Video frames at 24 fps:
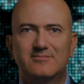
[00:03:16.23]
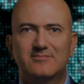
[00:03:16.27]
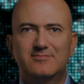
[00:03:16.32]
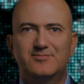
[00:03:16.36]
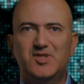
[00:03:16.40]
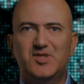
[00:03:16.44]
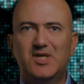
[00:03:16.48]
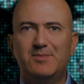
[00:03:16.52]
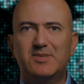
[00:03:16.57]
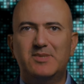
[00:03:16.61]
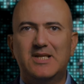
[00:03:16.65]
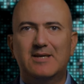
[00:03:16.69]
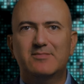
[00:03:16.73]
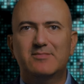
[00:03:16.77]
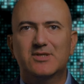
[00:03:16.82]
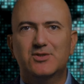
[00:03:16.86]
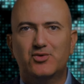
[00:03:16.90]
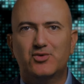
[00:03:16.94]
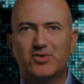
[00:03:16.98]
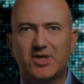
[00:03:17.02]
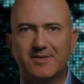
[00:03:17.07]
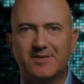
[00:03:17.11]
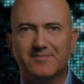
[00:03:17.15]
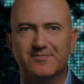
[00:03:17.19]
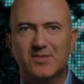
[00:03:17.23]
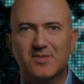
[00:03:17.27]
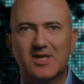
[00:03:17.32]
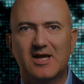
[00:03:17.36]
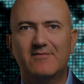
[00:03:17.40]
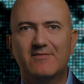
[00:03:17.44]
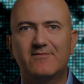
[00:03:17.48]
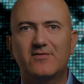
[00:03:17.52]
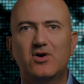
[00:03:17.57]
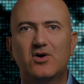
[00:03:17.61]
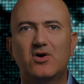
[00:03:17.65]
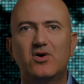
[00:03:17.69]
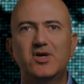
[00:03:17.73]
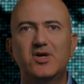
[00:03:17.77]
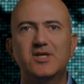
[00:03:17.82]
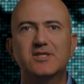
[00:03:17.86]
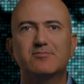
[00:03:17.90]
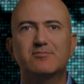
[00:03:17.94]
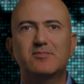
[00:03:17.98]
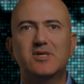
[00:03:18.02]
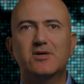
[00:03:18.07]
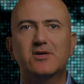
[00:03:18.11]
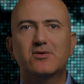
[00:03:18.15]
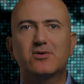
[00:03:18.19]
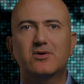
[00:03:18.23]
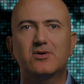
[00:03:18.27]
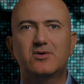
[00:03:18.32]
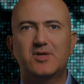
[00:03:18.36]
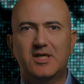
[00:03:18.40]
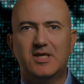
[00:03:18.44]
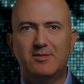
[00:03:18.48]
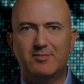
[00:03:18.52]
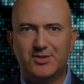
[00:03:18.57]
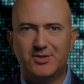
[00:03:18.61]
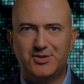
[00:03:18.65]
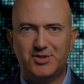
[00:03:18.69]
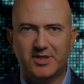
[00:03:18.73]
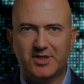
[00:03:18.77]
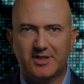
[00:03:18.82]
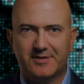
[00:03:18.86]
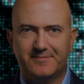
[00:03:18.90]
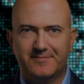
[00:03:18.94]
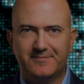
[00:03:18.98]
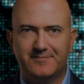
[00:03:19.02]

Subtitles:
Tip number 3. Avoid mirror imaging.